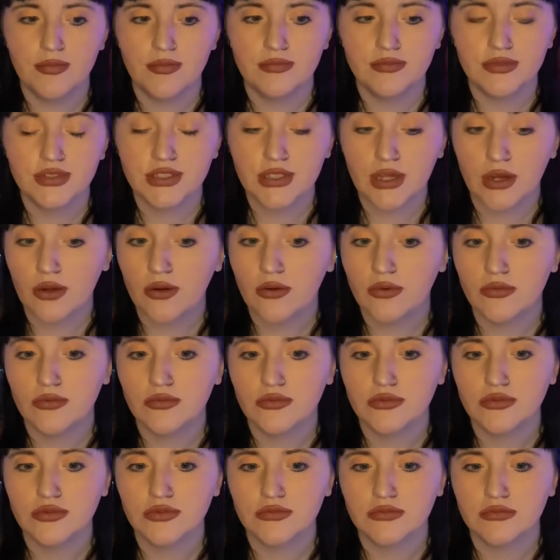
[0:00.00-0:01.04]
So
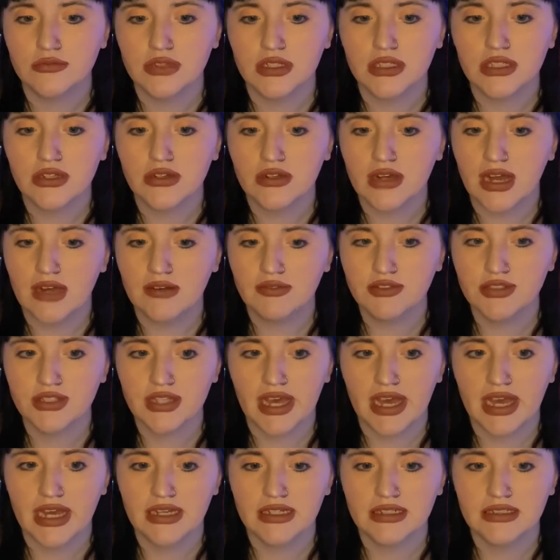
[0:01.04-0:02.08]
a little after
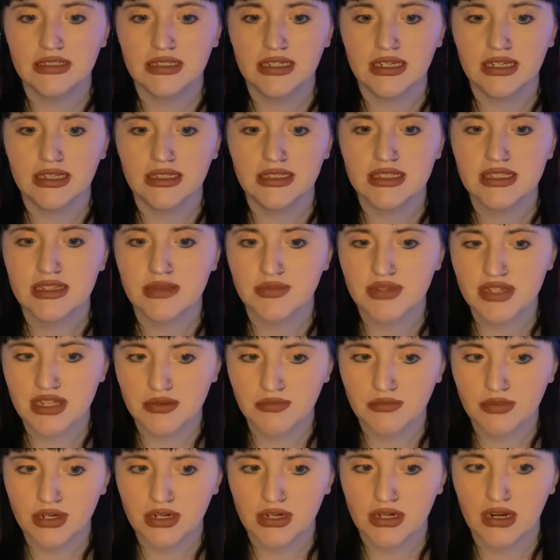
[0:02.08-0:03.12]
that, in
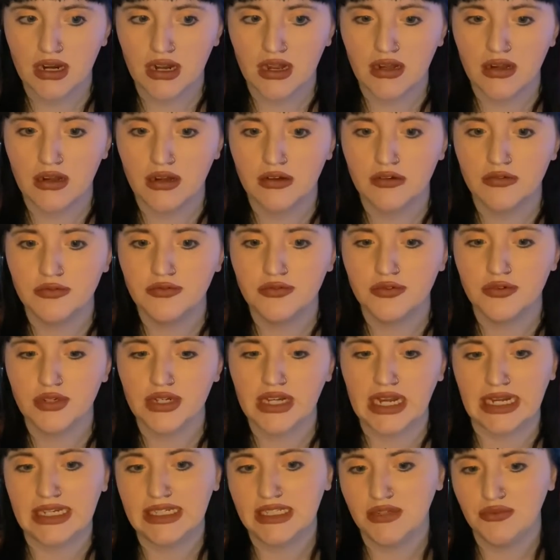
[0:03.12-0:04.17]
September of
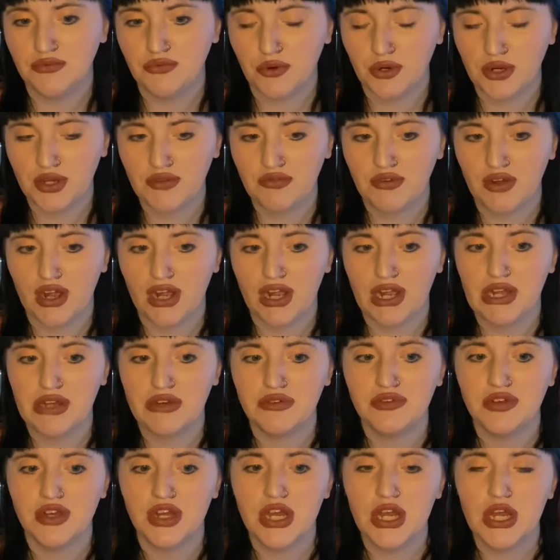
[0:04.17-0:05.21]

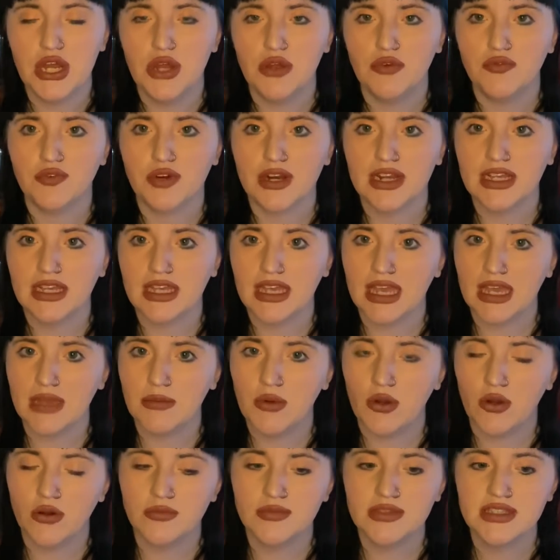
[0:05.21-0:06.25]
1945, Frank came
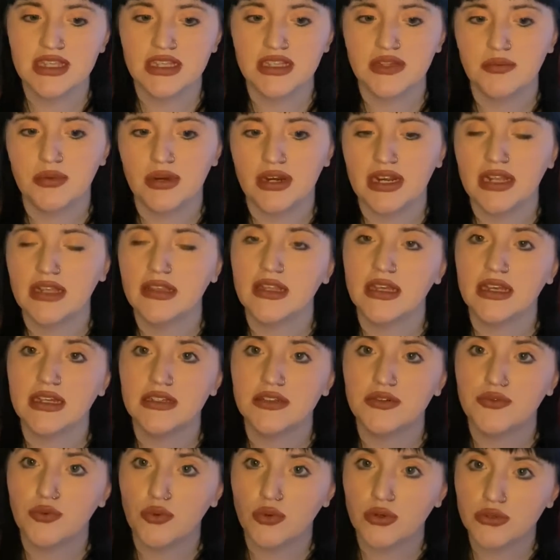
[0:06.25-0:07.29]
home celebrating the end
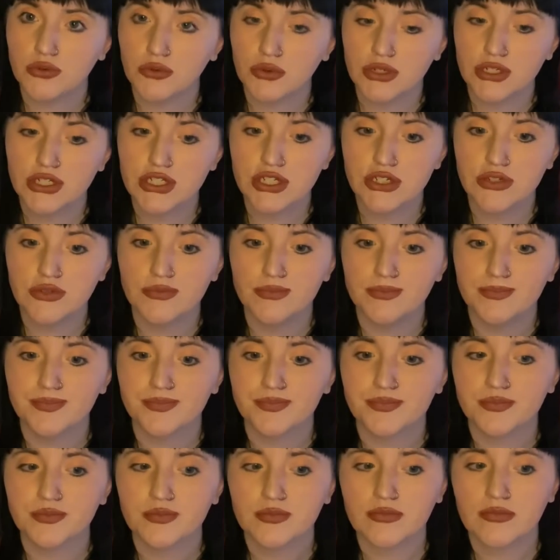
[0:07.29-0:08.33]
of World War II.
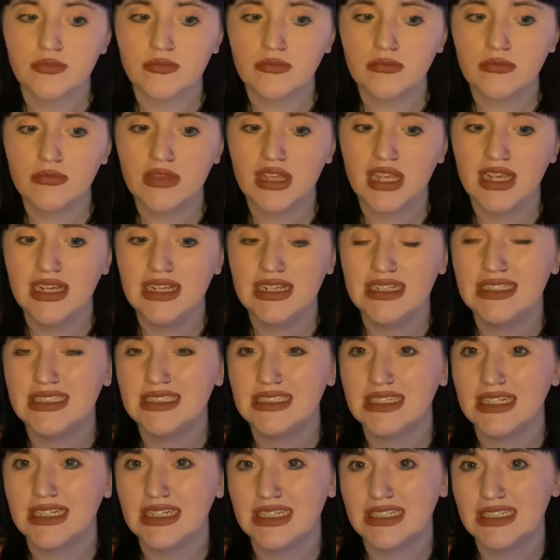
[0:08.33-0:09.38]
He
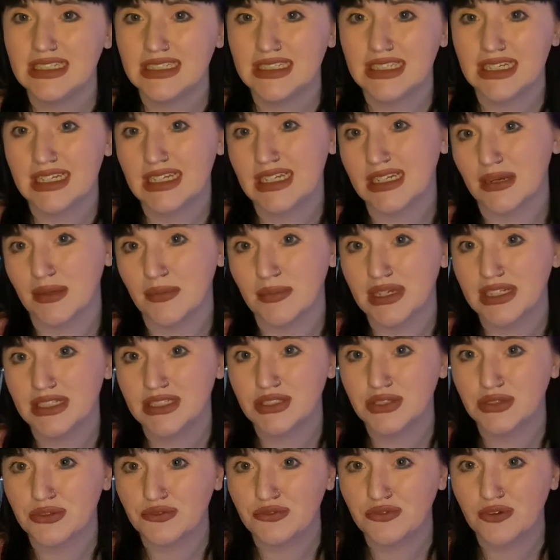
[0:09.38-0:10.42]
decided to take it a bit
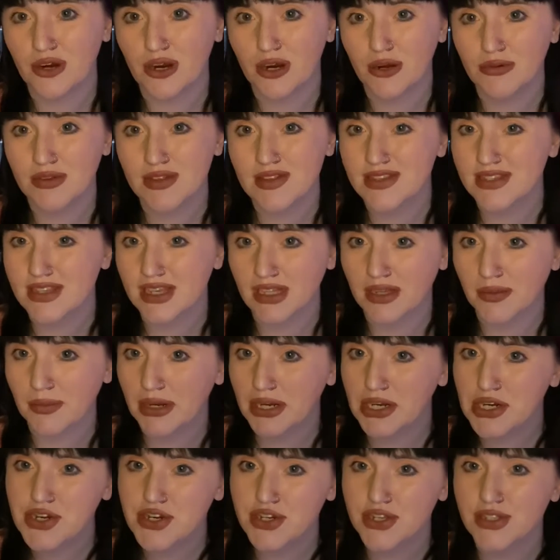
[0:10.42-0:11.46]
too far with
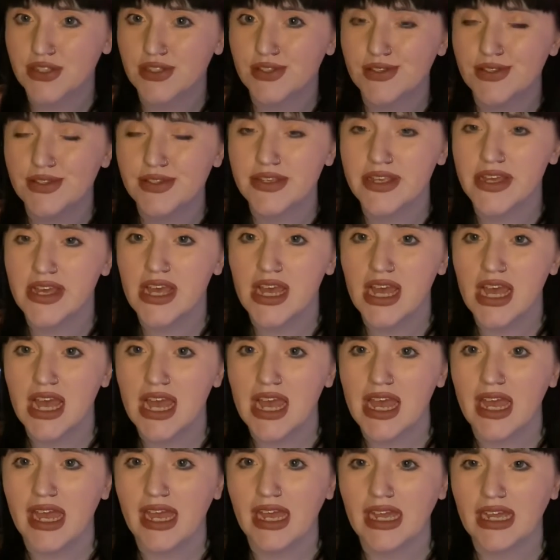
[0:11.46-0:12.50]
celebrations,
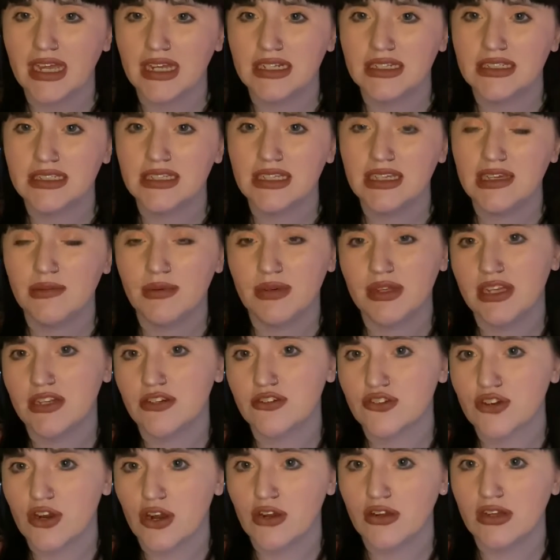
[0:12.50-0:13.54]
and he would get
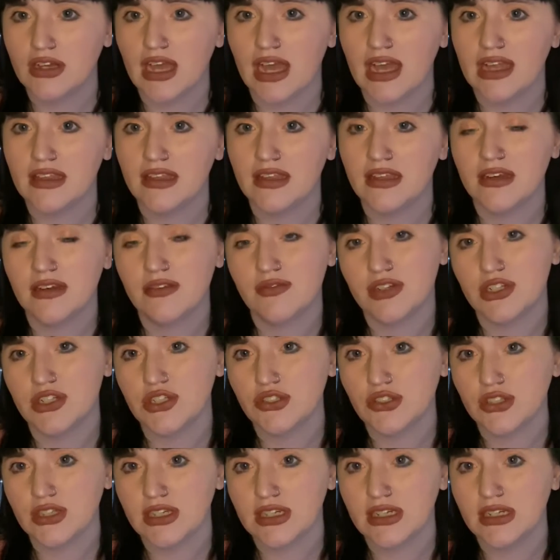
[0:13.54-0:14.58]
drunk and then
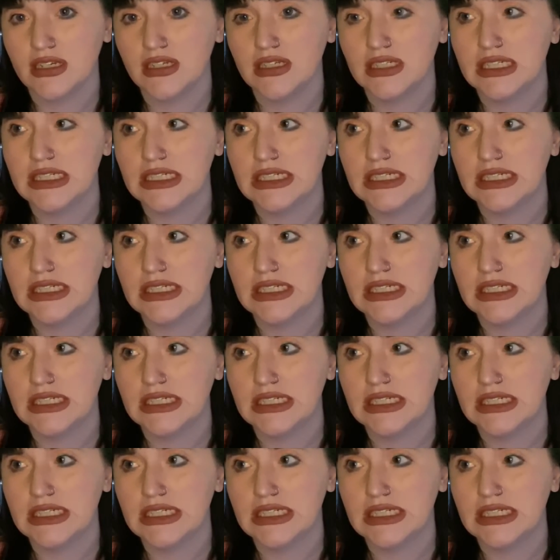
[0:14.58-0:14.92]
eventually